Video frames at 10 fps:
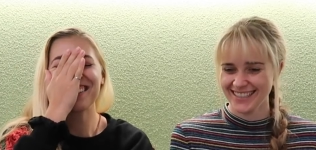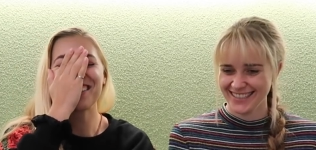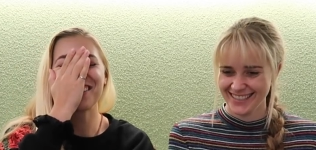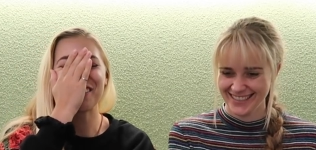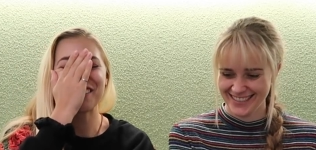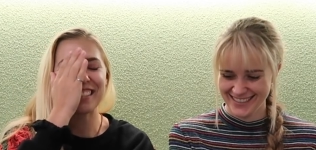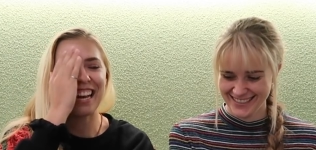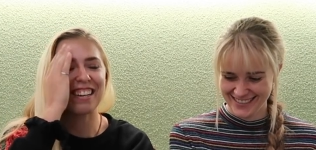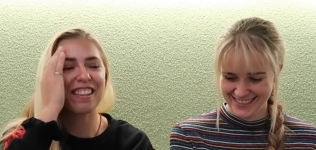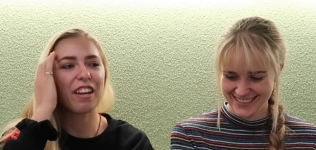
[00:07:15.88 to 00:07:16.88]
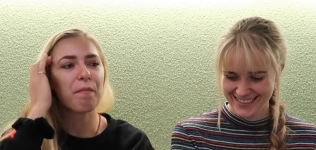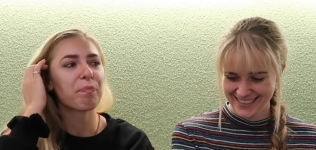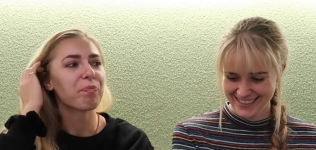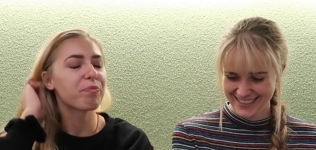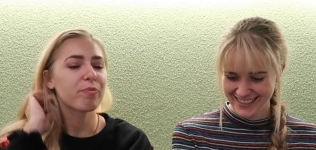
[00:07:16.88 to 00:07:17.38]
Speaker 1: got so scared, and then
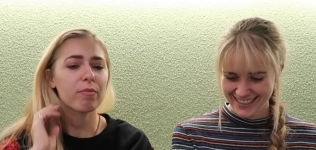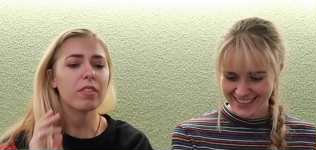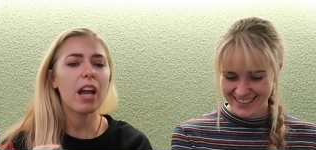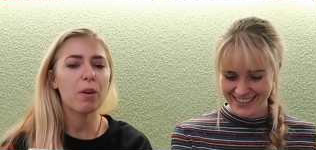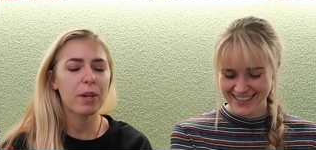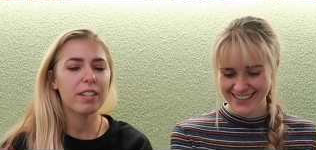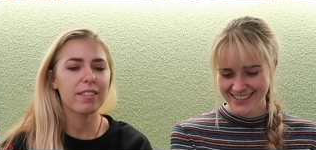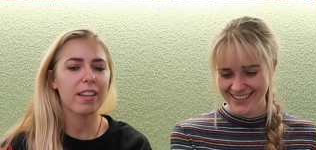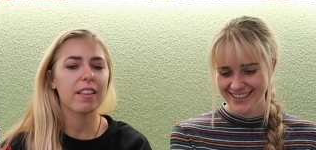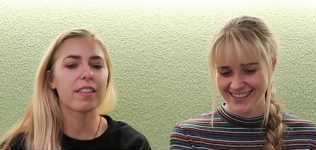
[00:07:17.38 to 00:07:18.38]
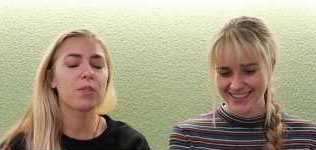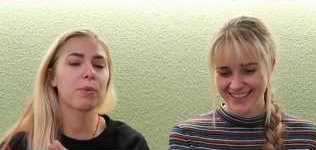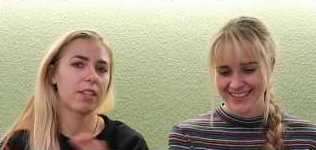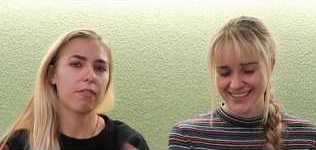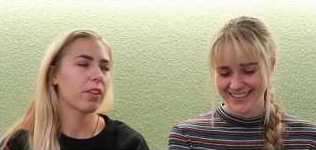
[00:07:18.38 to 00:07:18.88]
I went inside. This
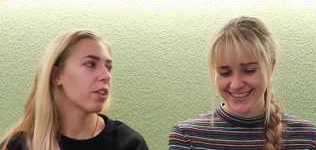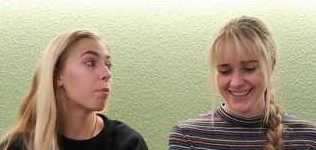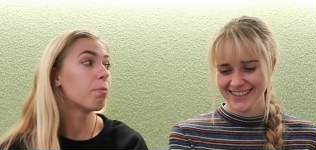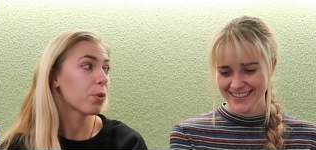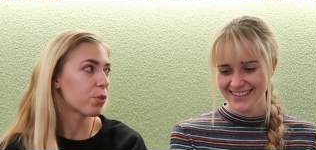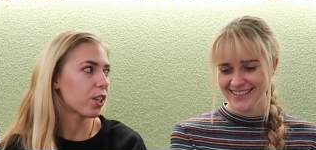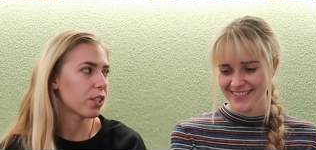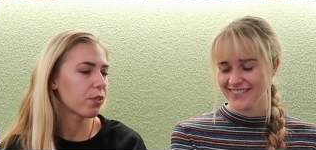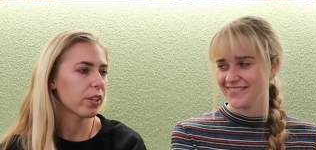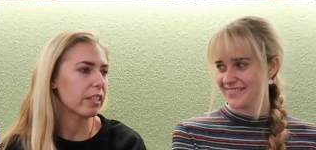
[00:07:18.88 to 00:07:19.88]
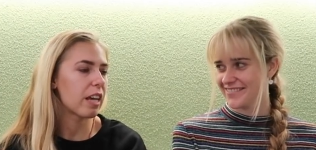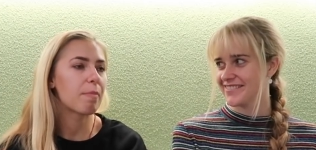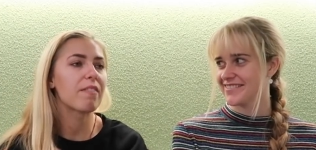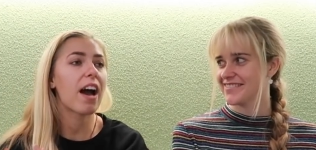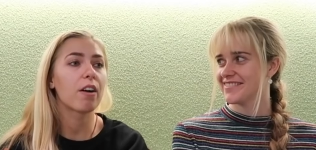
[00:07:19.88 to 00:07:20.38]
was definitely the most stressful
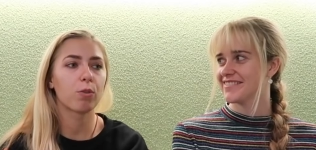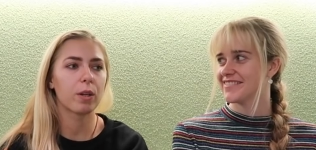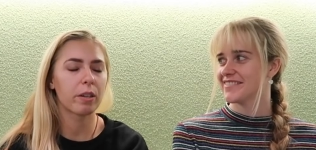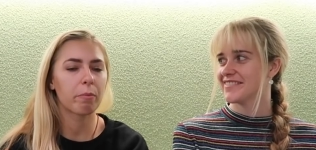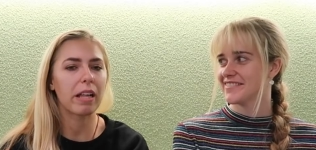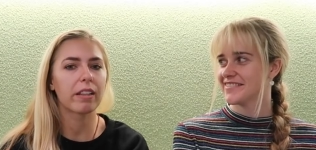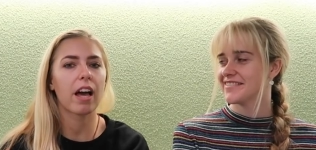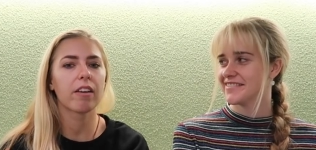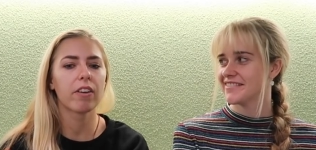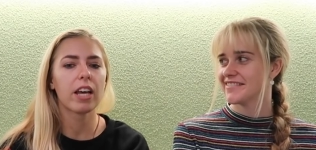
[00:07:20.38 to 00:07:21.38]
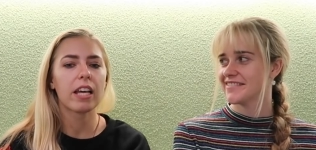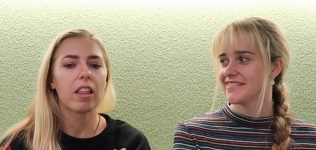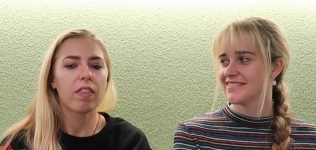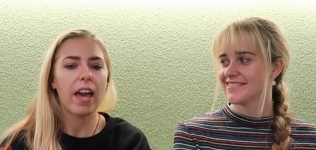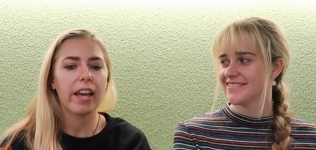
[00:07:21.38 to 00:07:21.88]
exam I've ever written in my life.
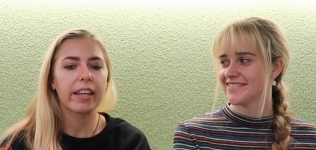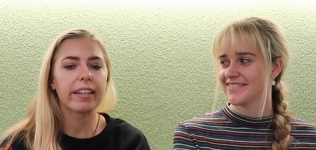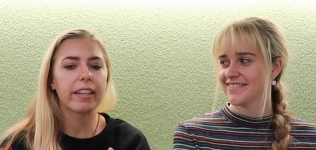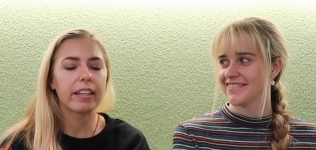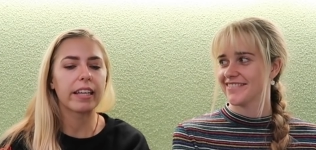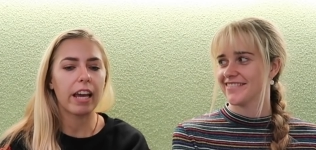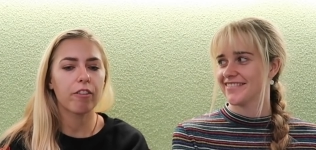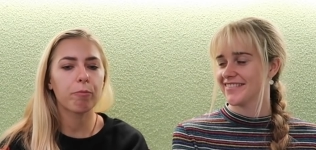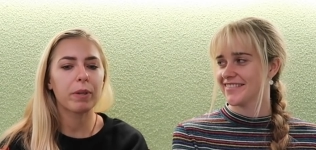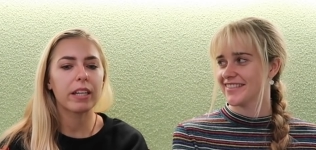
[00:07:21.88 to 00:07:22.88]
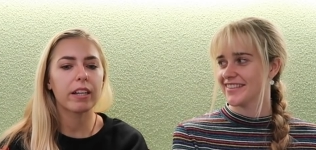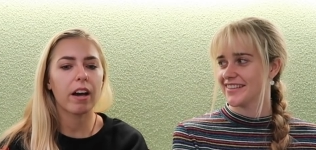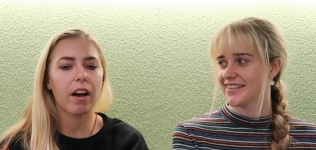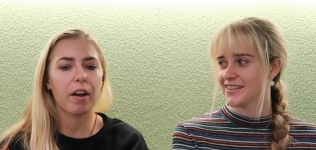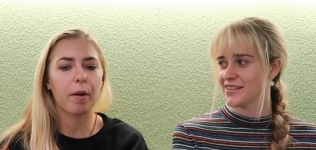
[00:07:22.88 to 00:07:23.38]
They gave me.
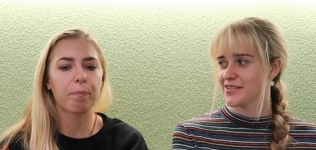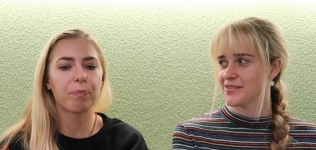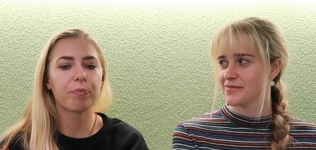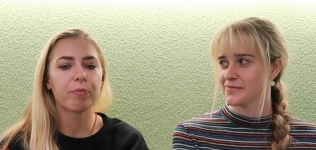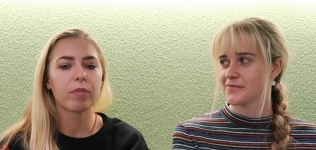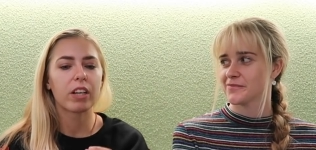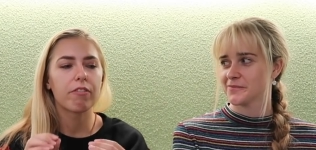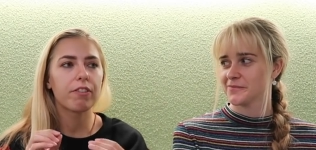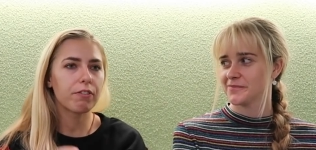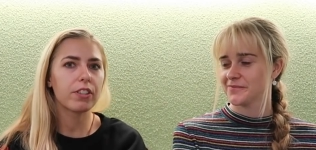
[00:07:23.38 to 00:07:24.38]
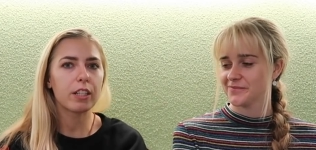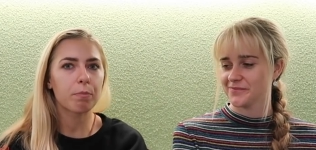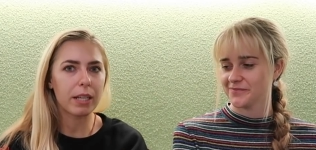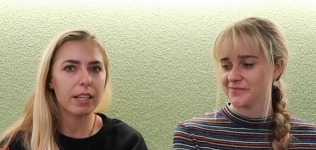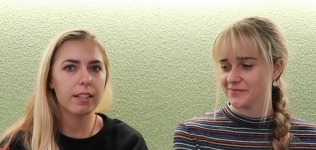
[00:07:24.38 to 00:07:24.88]
Um,
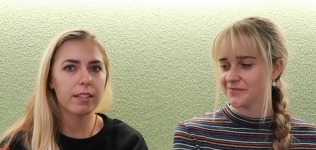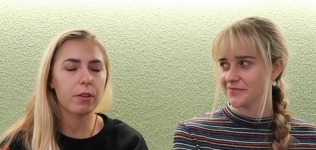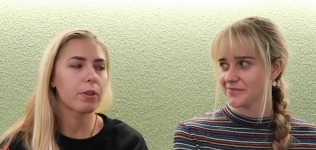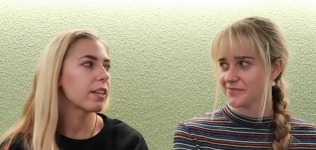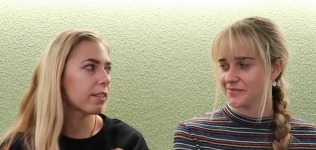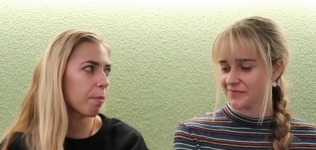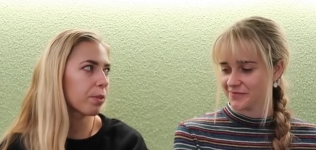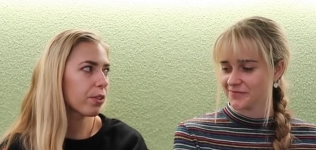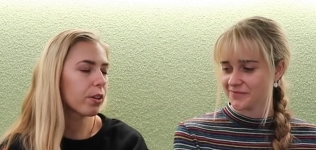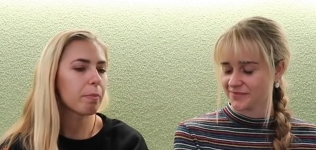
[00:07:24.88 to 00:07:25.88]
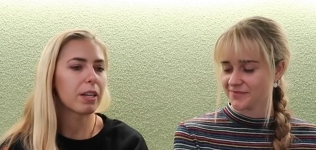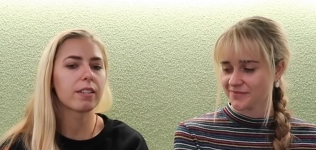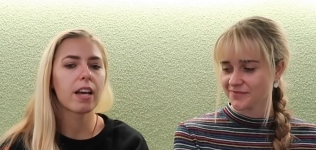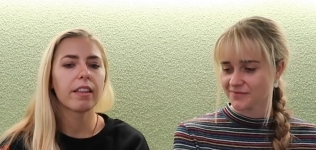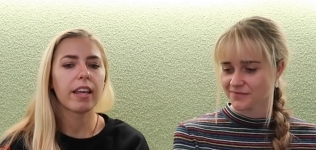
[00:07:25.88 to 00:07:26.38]
15 minutes, so the exam is 30
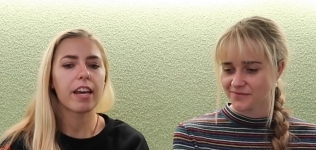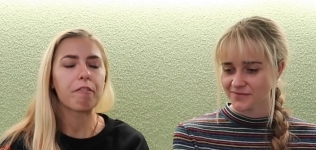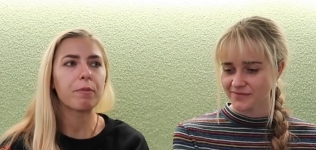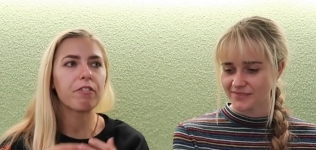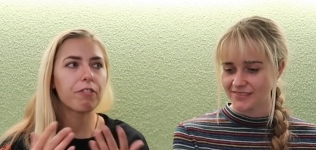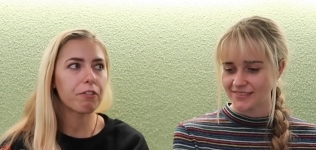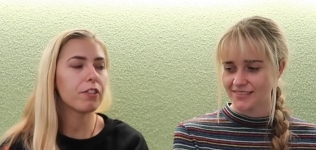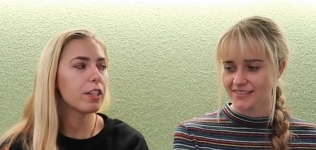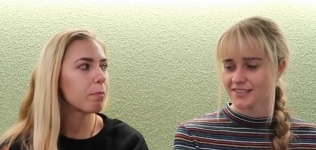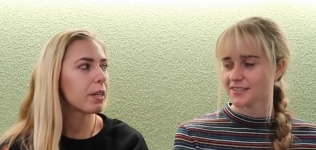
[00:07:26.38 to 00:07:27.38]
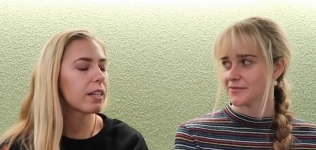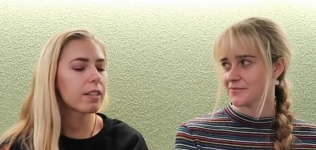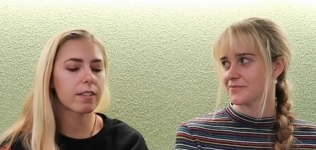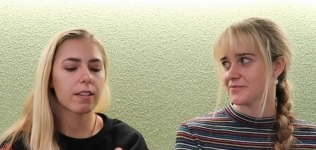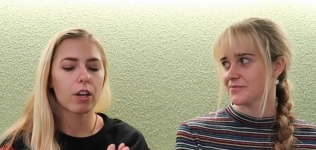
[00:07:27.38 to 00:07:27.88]
minutes. They gave me 15
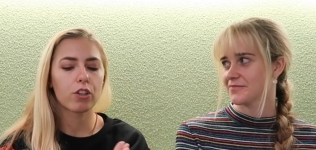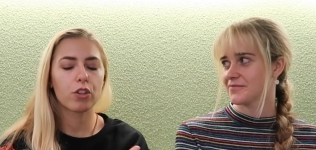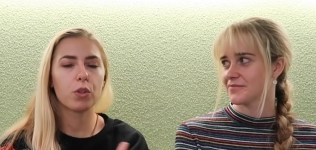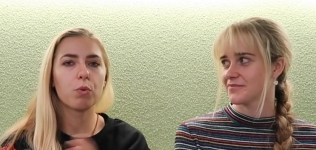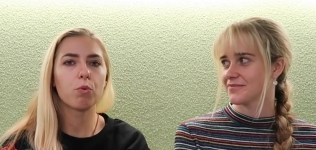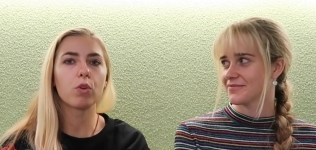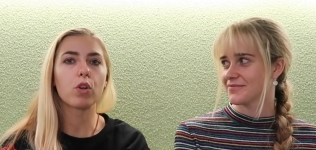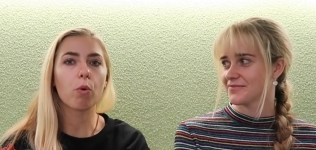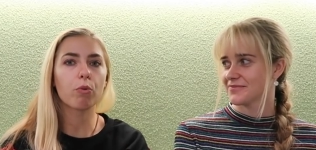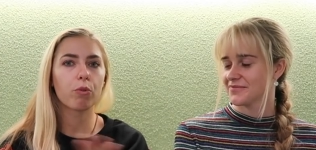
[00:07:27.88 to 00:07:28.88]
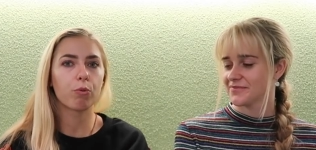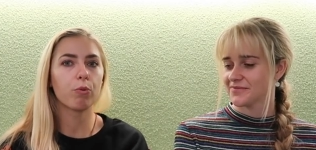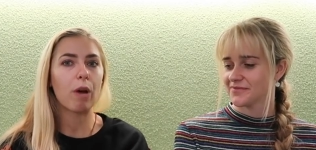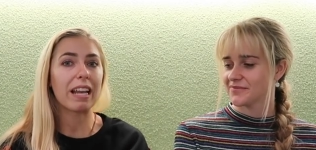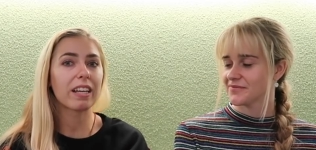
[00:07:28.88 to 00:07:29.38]
minutes to go
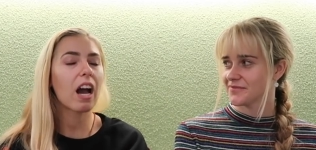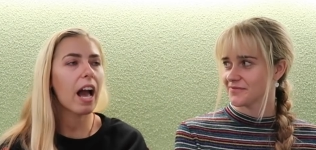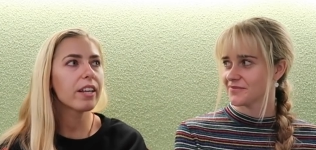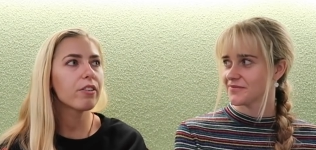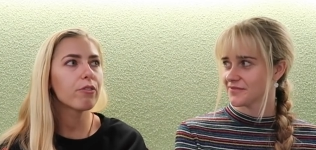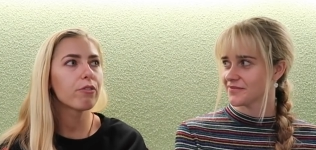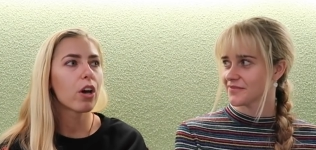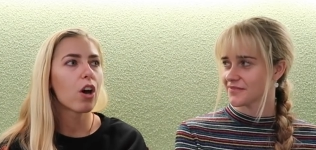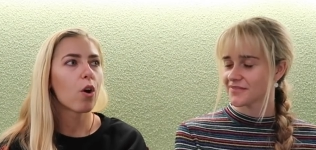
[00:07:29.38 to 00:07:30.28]
through and kind of